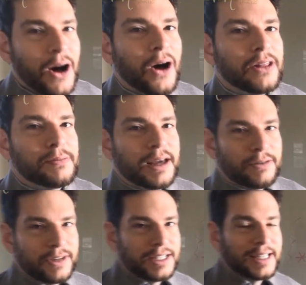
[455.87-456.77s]
all the
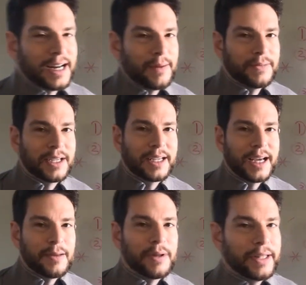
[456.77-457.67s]
benefits that I'm
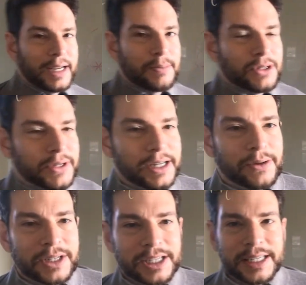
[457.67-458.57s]
kind of building up to
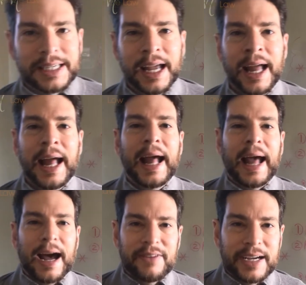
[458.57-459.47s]
here, which is
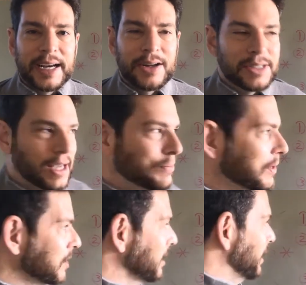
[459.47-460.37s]
having an outside
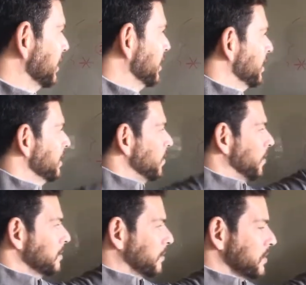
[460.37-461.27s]
party,
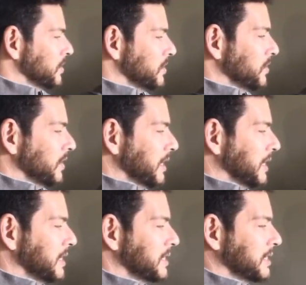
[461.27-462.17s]
one person do
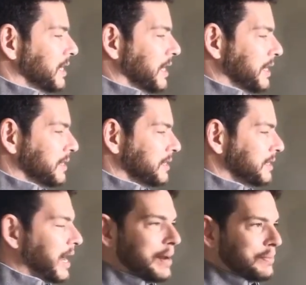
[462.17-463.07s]
this and
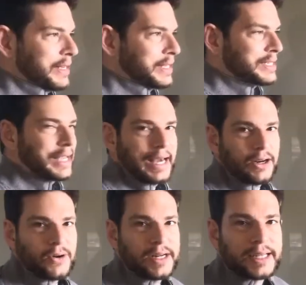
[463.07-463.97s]
not be in this
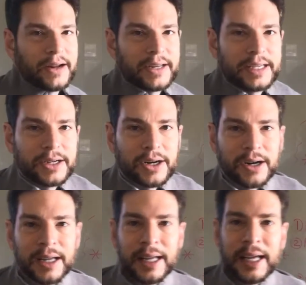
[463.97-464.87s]
category down here,